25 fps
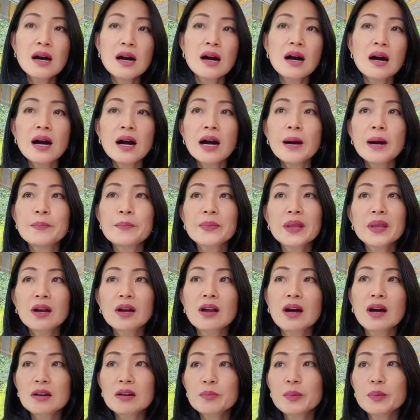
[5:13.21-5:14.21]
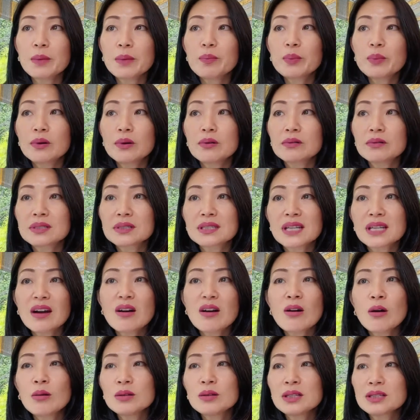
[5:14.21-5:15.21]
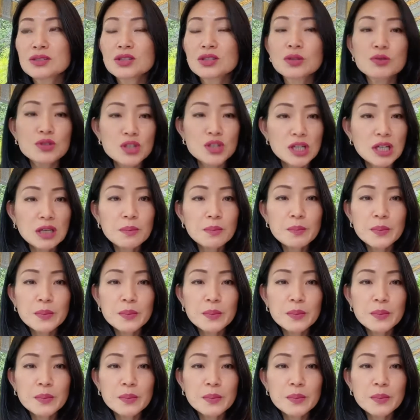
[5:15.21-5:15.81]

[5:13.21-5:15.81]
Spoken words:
A lot of people would say, oh, they're so cheap,